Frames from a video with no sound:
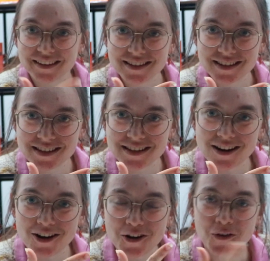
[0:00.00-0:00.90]
This is
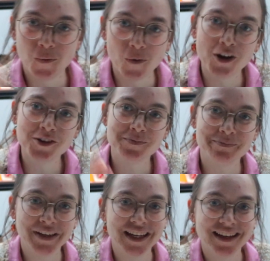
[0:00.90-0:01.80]
our one
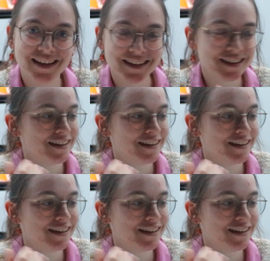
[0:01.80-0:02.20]
big